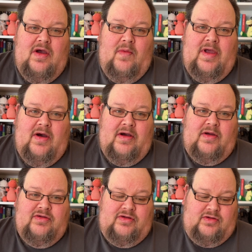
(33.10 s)
we are
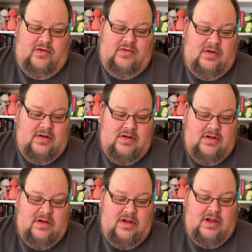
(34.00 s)
going to do
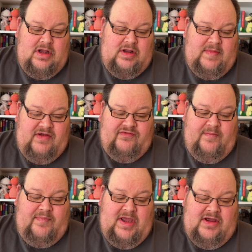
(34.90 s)
The Men from
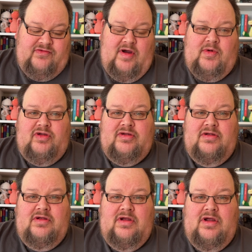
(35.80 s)
Pig and Robot,
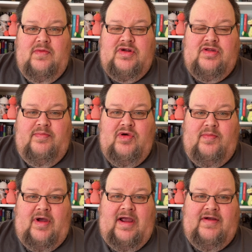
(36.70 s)
which is a book
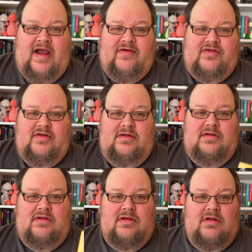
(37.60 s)
by Harry Harrison,
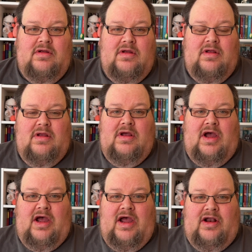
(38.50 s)

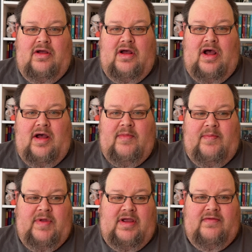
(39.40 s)
and I'm a
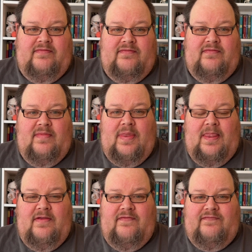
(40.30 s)
big
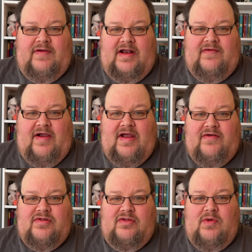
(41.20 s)
fan of Harry
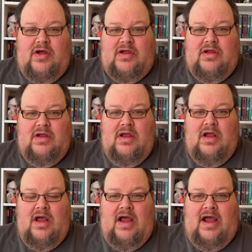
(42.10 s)
Harrison's work.
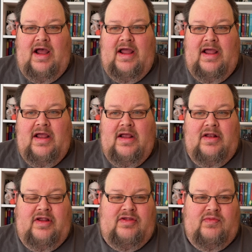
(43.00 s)

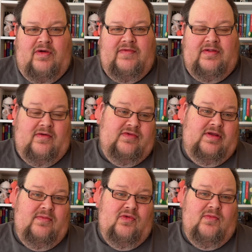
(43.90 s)
This is one of his obviously
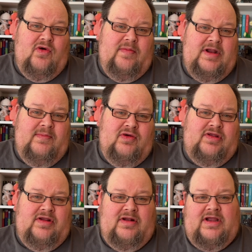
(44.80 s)
more comedic books. He
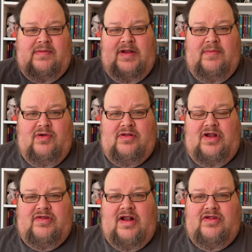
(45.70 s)
did comedic books like
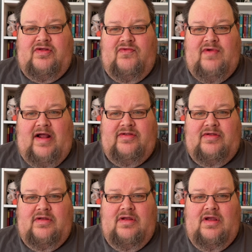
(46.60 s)
The Stainless Steel Rat
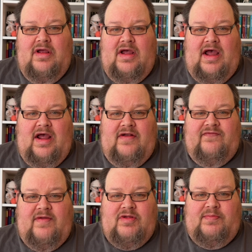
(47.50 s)
and
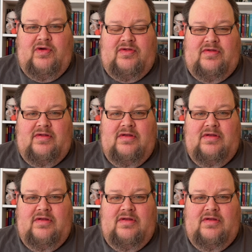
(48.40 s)
famous books